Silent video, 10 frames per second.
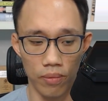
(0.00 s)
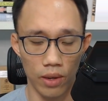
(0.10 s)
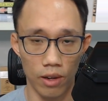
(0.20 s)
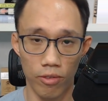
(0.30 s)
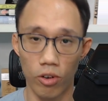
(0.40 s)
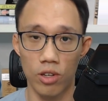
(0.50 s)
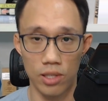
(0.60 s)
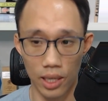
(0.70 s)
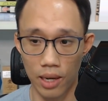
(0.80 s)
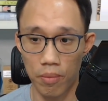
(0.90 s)
for a
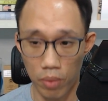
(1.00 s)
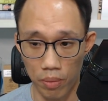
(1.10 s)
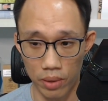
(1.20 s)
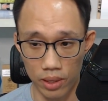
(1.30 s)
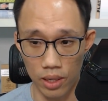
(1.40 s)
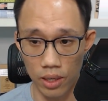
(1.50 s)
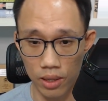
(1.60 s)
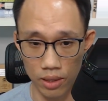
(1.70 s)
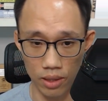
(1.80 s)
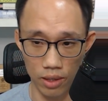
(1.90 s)
second property,
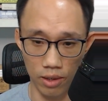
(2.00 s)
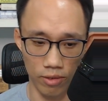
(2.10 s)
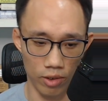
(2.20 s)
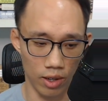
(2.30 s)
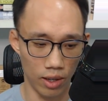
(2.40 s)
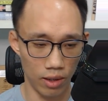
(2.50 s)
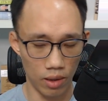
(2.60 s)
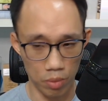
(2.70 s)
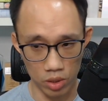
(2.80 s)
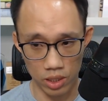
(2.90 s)
if you are in the
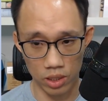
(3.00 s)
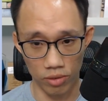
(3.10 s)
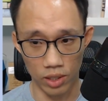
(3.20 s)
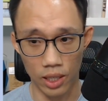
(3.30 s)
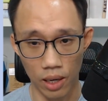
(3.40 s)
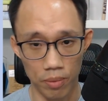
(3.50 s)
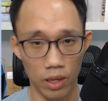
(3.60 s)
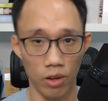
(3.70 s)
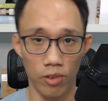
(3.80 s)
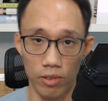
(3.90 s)
process of decoupling or
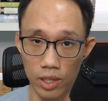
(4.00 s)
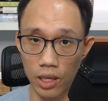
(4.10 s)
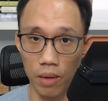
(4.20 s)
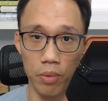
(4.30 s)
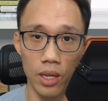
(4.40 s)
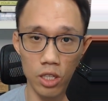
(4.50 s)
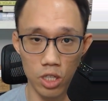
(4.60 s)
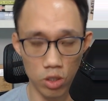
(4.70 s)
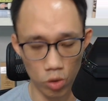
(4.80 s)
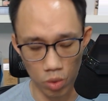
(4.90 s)
if you have decoupled and just
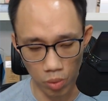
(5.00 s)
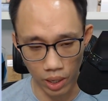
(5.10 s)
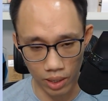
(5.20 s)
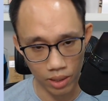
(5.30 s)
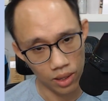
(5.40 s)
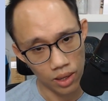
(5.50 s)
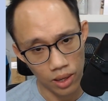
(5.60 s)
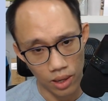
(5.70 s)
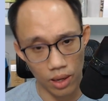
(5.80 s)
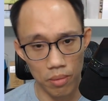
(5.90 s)
own one,
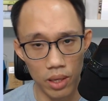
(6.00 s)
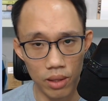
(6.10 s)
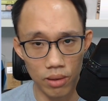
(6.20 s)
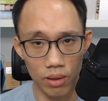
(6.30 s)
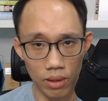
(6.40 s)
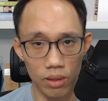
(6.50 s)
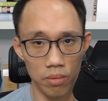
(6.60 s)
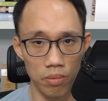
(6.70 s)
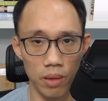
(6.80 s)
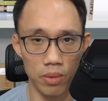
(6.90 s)
I mean, it
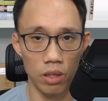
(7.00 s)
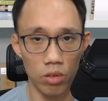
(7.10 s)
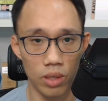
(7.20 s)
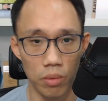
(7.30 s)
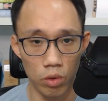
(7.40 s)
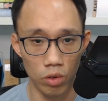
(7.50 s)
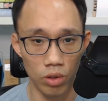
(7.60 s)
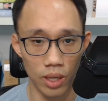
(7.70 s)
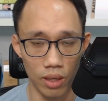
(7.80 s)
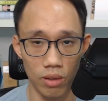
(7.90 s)
may be a good time to look
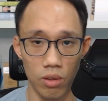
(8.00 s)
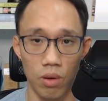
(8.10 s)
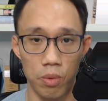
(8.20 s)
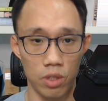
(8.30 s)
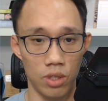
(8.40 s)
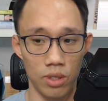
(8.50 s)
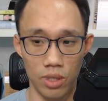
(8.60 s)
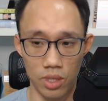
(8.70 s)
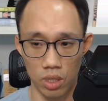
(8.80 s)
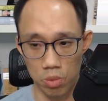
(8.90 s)
at
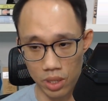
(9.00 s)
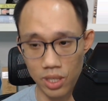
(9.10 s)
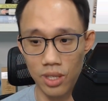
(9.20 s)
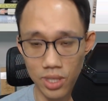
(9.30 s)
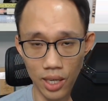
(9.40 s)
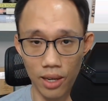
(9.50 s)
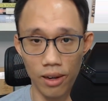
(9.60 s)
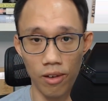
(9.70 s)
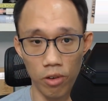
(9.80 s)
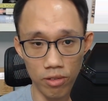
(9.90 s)
opportunities, especially in the second
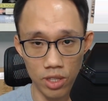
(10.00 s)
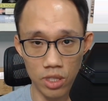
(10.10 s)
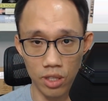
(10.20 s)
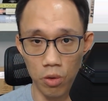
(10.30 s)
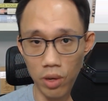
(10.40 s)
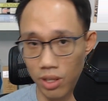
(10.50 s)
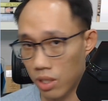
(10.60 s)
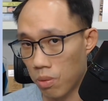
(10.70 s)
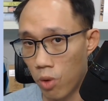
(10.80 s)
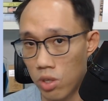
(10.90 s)
half of this year when there's
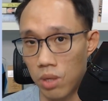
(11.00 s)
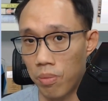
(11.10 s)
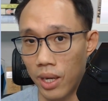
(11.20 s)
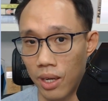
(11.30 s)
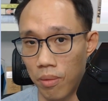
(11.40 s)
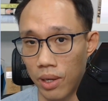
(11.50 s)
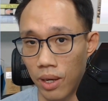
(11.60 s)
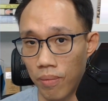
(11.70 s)
more supply coming up.